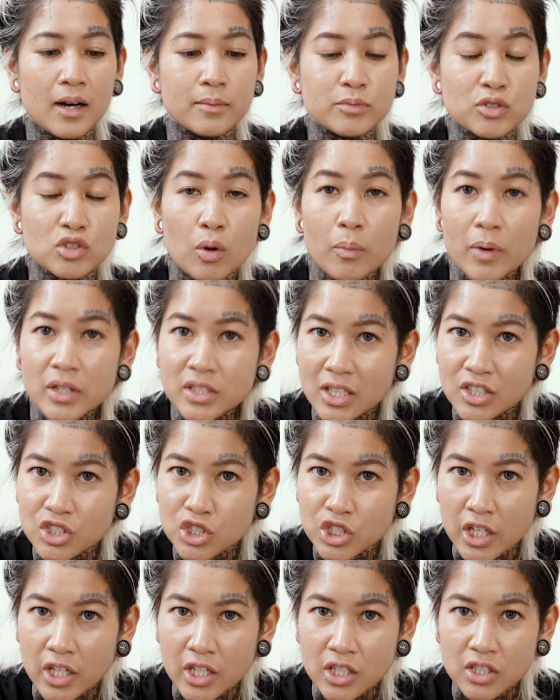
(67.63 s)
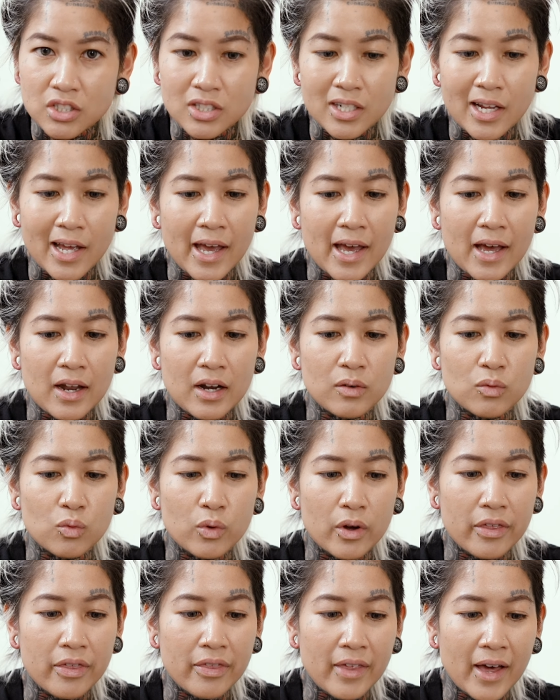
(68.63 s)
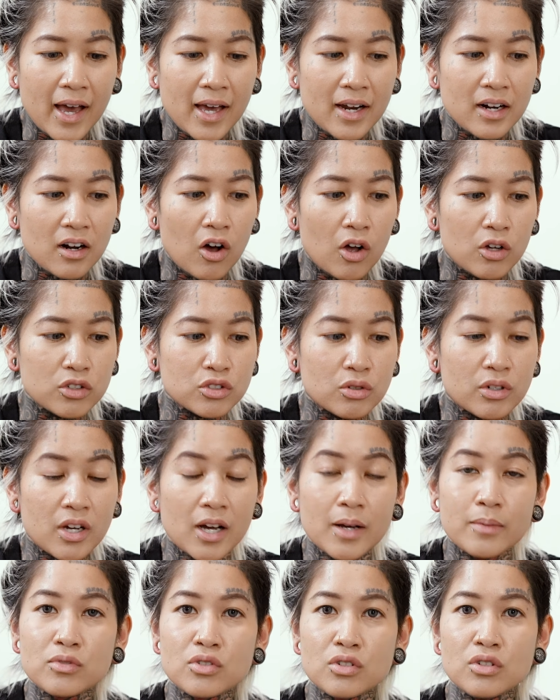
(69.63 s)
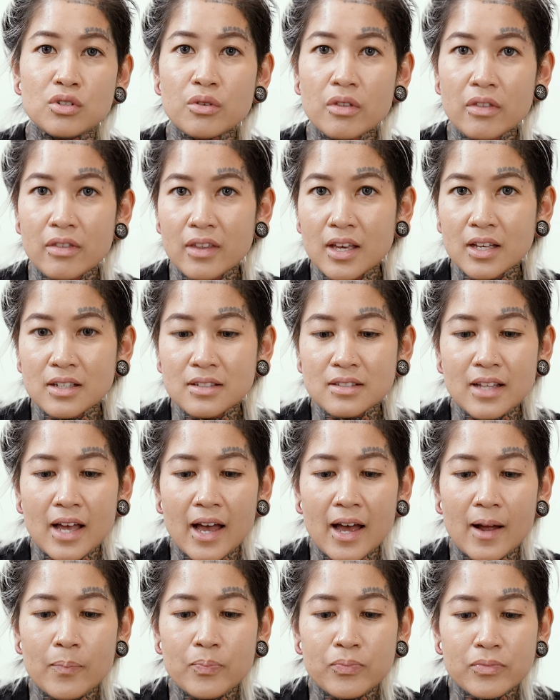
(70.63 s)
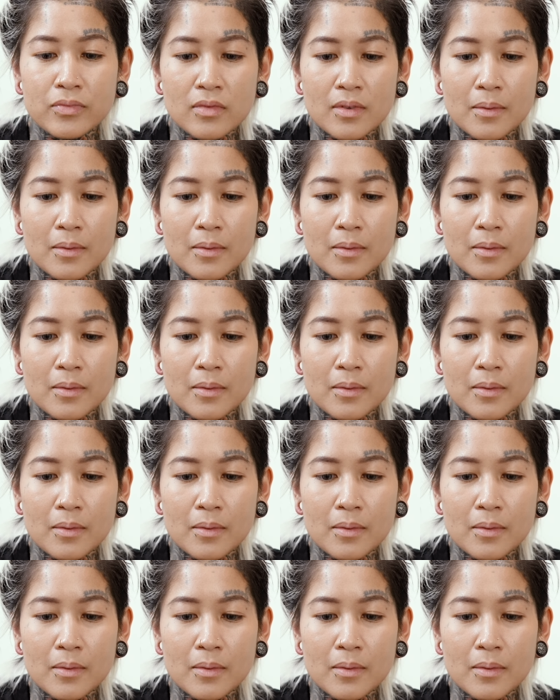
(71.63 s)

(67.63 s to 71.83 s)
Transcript: So much has changed, and with that also comes new things that